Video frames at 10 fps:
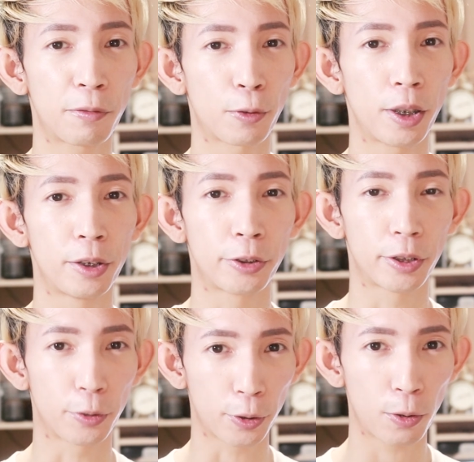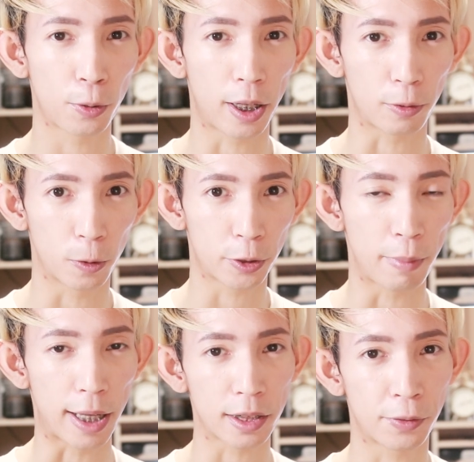400 or Kodak
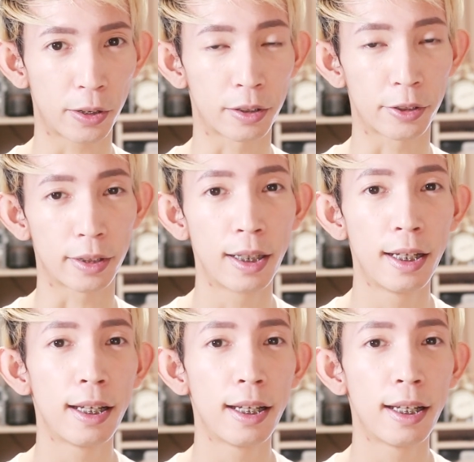Ultramax 400,